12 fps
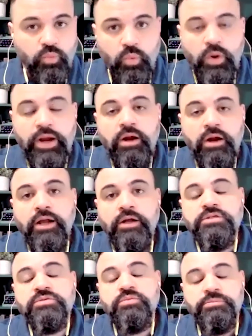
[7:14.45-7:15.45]
Where
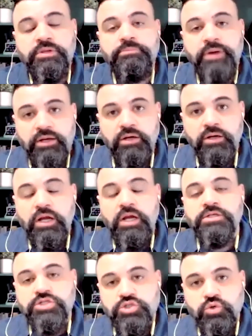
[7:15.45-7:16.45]
else would be better
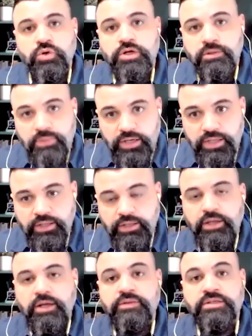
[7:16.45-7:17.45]
to store your money
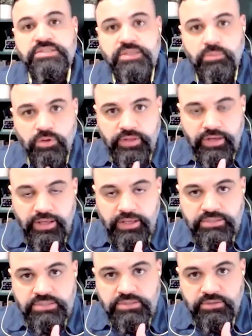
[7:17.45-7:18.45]
than somewhere that
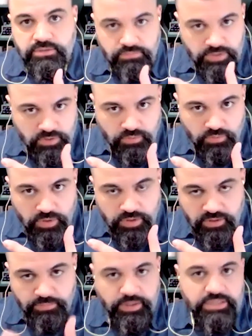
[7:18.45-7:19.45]
has, one
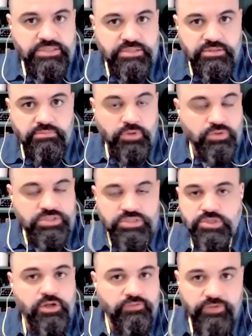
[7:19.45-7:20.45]
of the best,
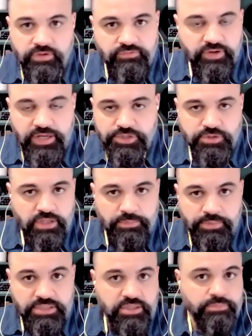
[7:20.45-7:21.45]
most solvent financial
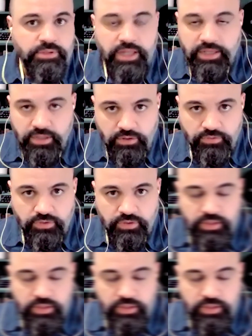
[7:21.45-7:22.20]
companies on planet Earth?